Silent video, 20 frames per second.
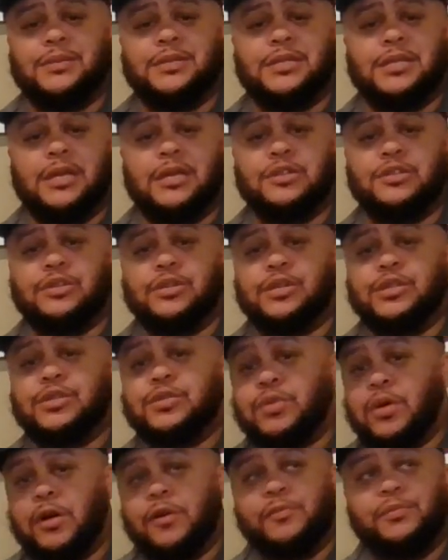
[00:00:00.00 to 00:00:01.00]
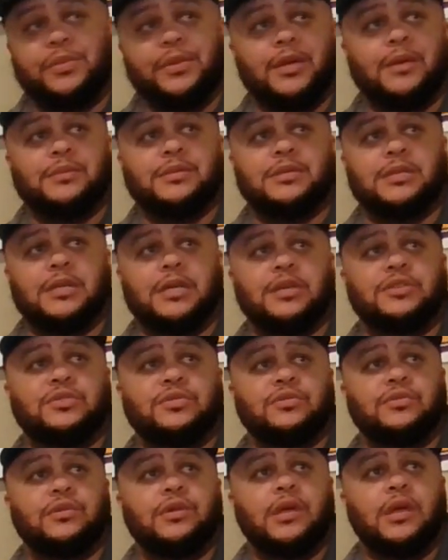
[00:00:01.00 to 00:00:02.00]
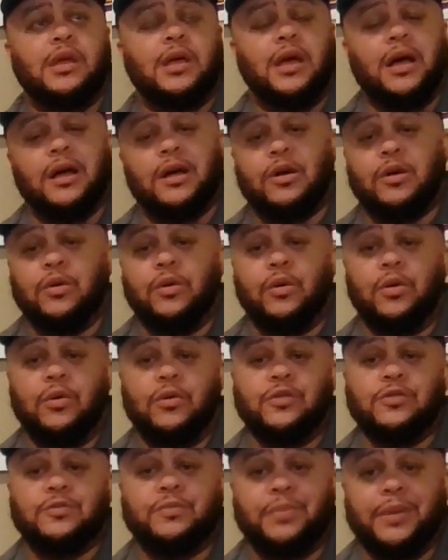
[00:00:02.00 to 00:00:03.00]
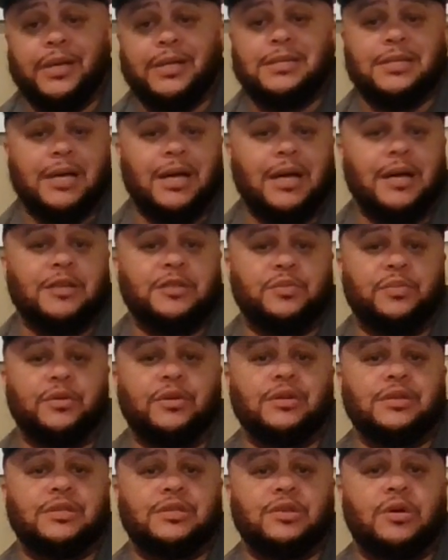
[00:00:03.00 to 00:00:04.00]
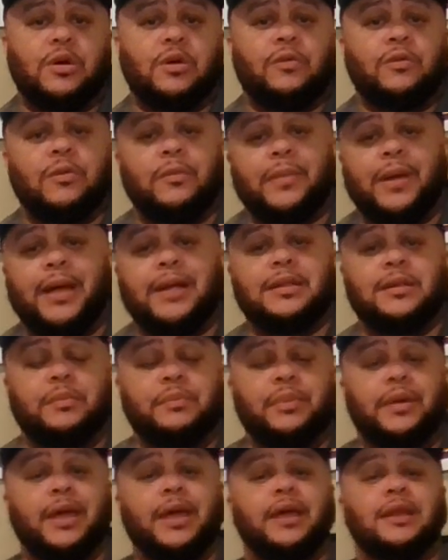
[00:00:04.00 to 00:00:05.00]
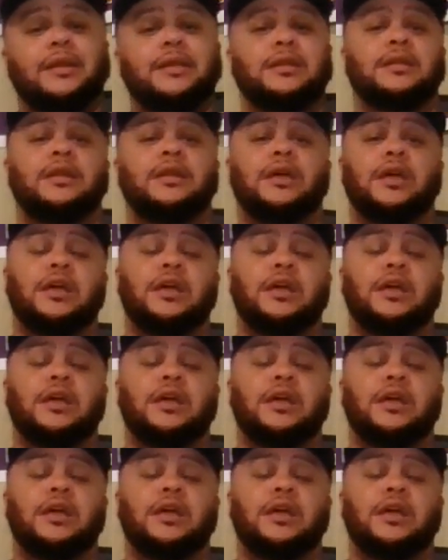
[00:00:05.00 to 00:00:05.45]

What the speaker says: Central to 12 p.m. Central, I co-host Big Time Sports Talk with Mike the Bandit.